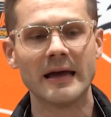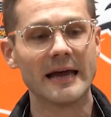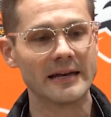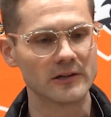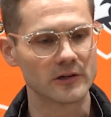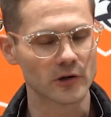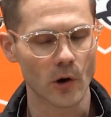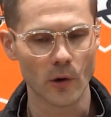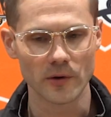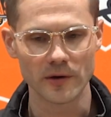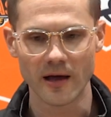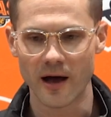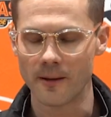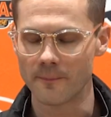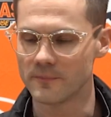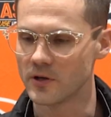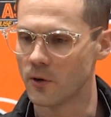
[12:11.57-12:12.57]
And growing
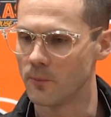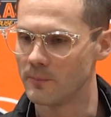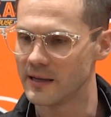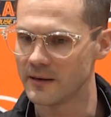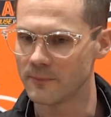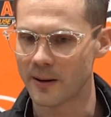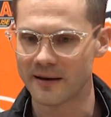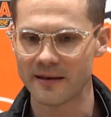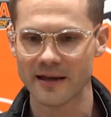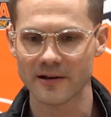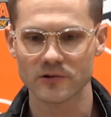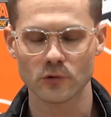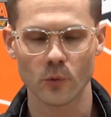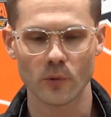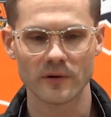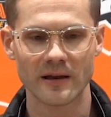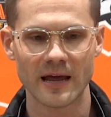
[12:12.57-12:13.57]
up, me and my
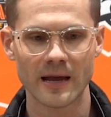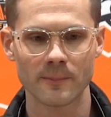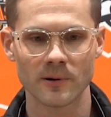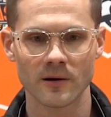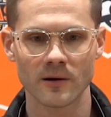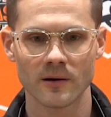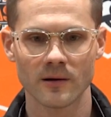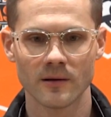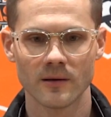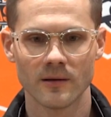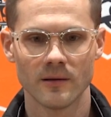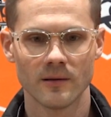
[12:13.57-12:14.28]
next door neighbor,